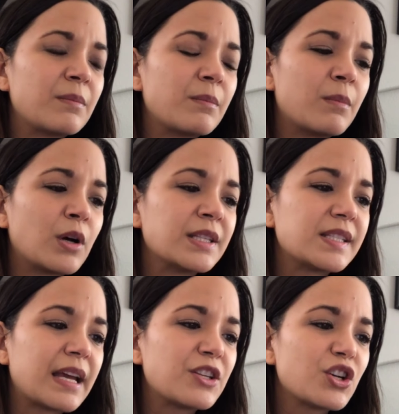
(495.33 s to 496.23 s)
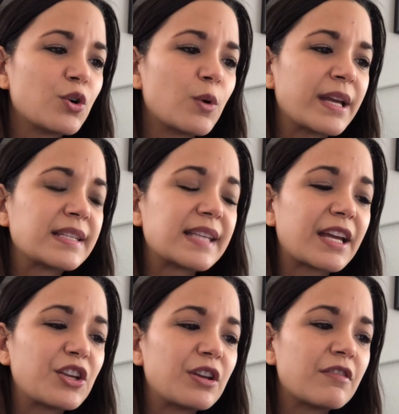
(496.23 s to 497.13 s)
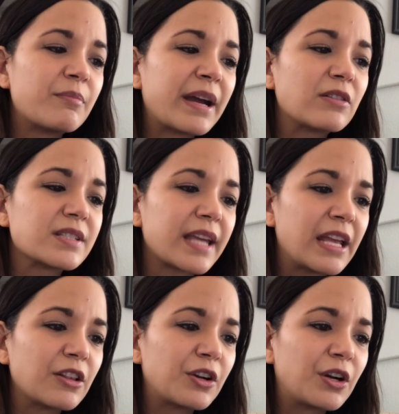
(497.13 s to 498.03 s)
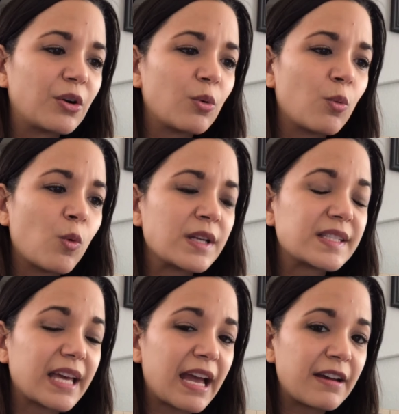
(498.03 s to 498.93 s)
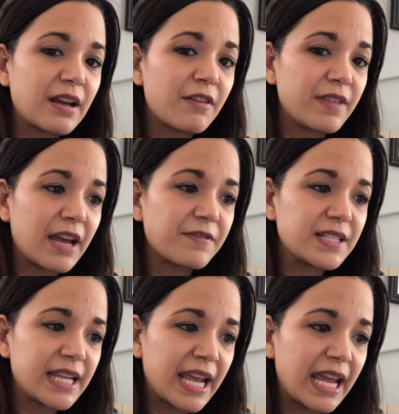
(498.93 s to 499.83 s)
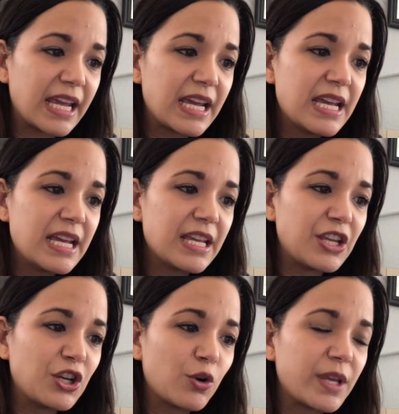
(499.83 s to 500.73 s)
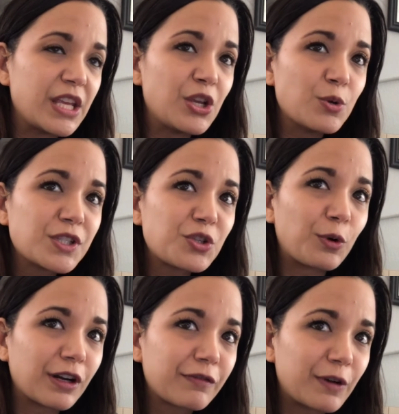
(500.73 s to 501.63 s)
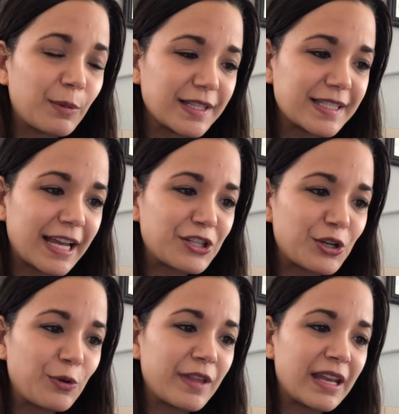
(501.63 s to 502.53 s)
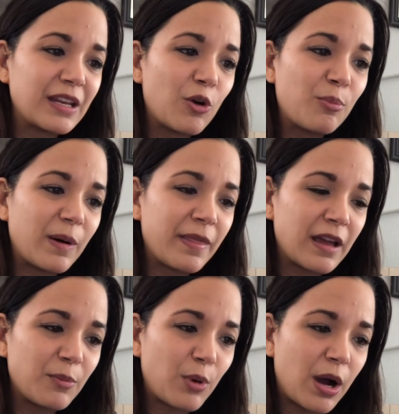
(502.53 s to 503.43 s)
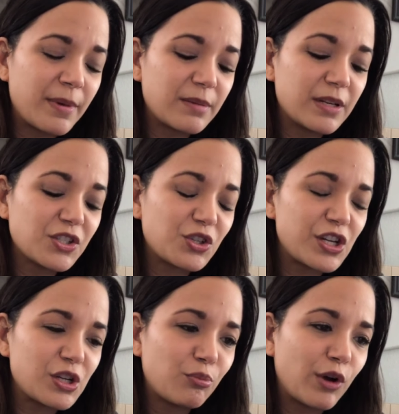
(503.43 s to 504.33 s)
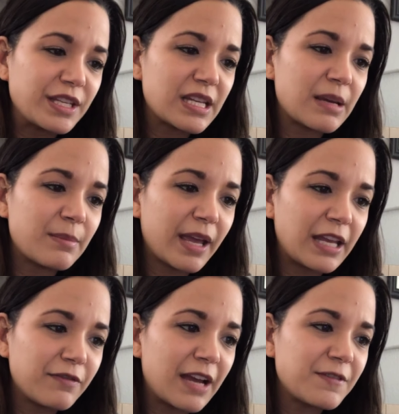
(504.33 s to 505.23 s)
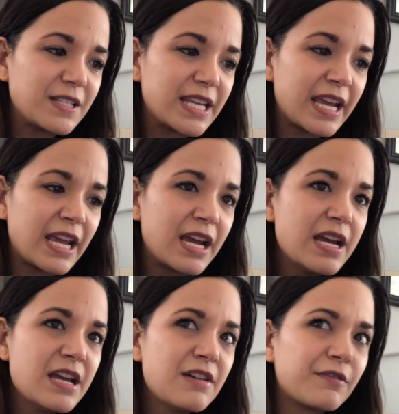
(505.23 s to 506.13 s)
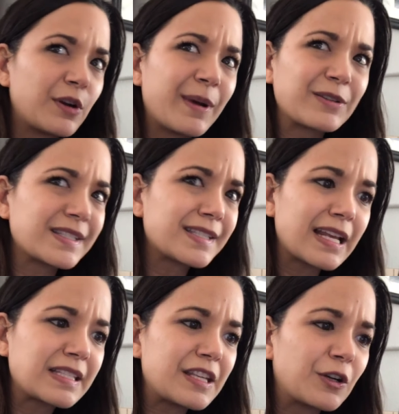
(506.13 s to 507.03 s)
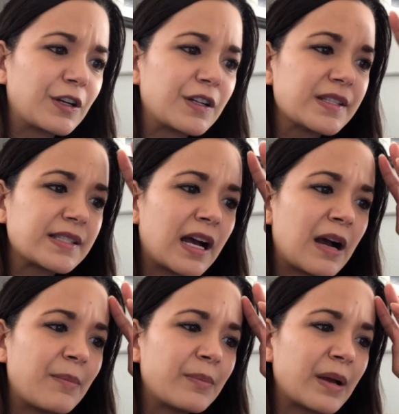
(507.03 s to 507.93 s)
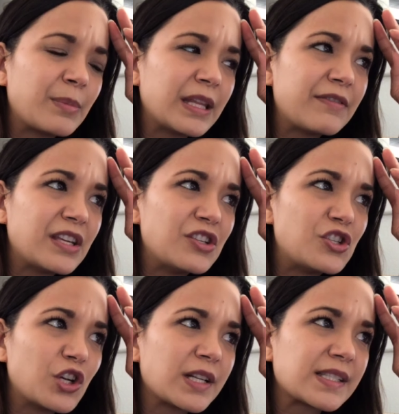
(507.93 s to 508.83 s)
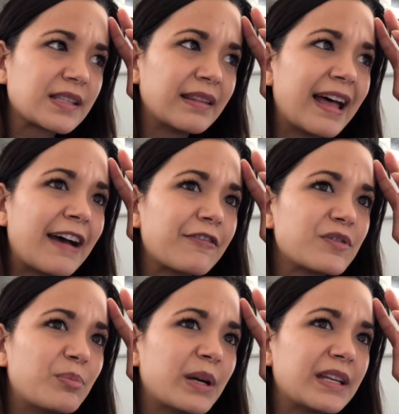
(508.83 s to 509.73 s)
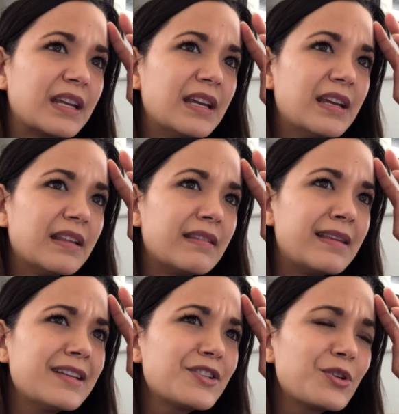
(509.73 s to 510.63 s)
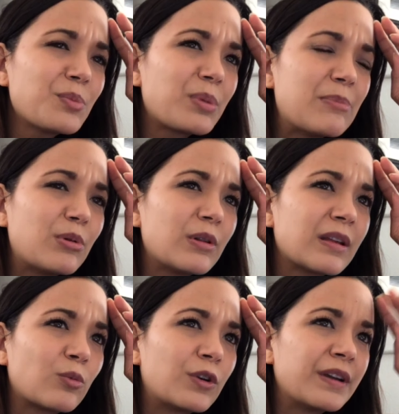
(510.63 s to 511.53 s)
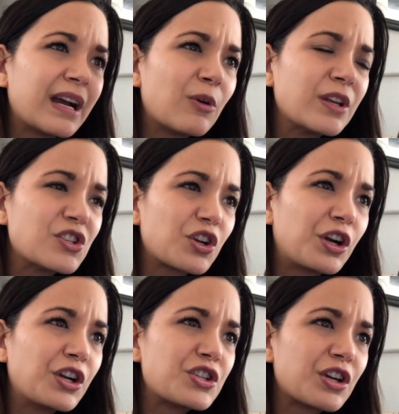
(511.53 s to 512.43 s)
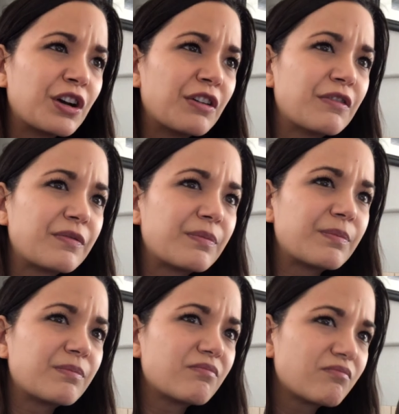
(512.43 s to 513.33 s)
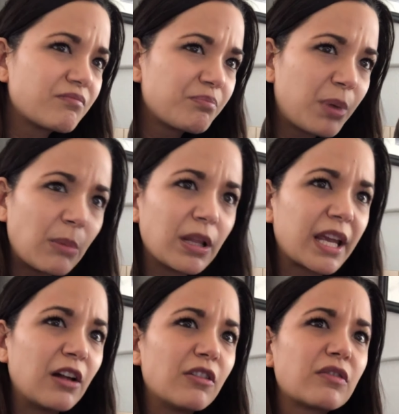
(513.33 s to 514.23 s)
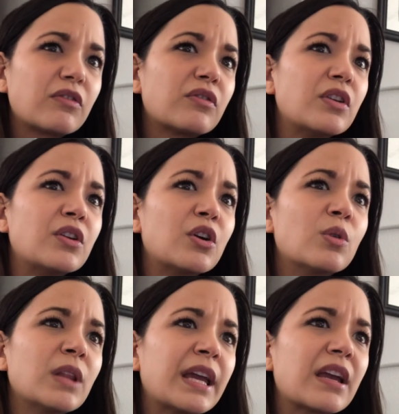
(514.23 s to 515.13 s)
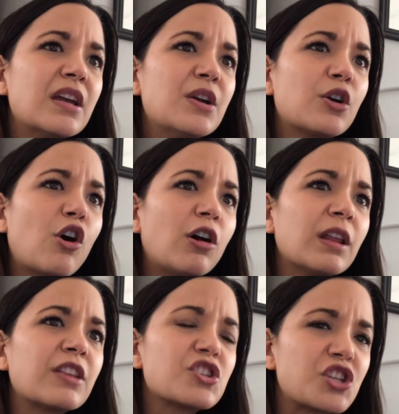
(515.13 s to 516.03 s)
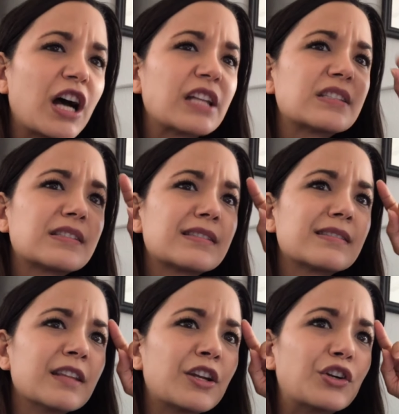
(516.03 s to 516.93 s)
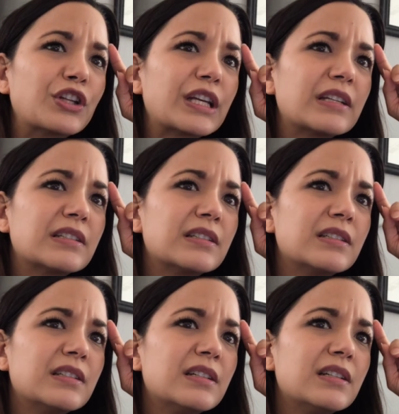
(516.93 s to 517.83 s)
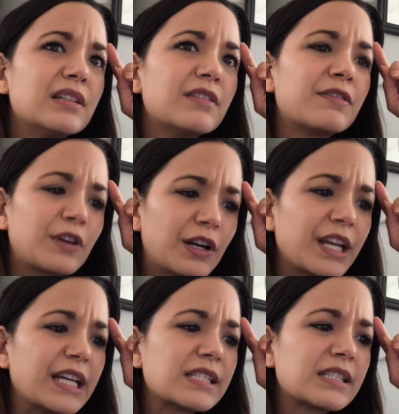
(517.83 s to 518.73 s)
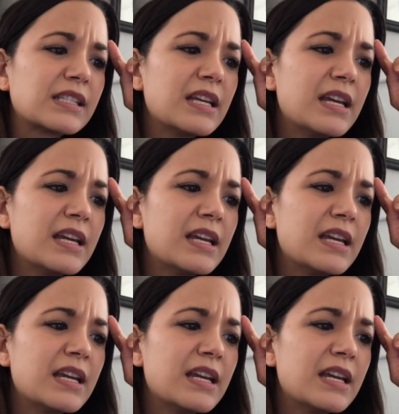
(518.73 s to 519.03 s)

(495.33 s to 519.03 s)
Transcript: Monsanto executive Michael Taylor was the head of the FDA. He used to work for Monsanto. Then the Obama administration appointed him head of the FDA for about 6 years. I believe he just left. But these are the people that were now in charge of public health, calling the shots, literally, for our kids.